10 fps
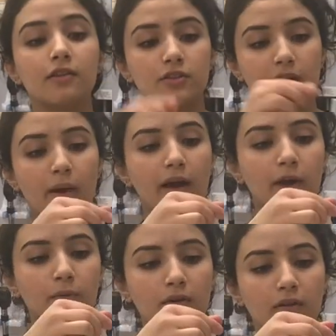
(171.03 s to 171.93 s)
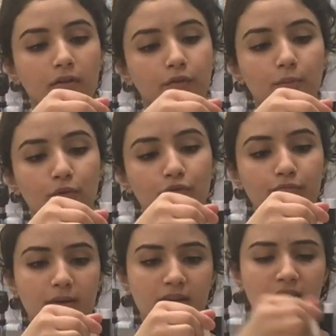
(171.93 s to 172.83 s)
So now I will
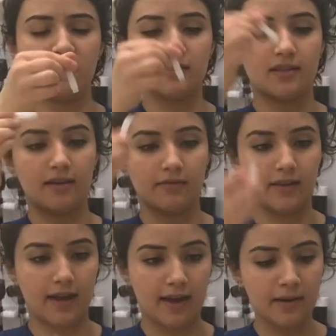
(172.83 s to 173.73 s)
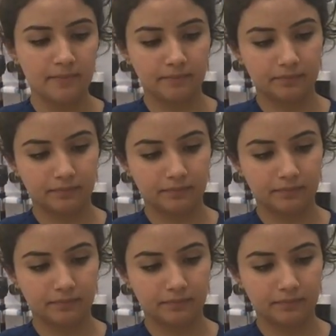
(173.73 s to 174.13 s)
remove my safety cap,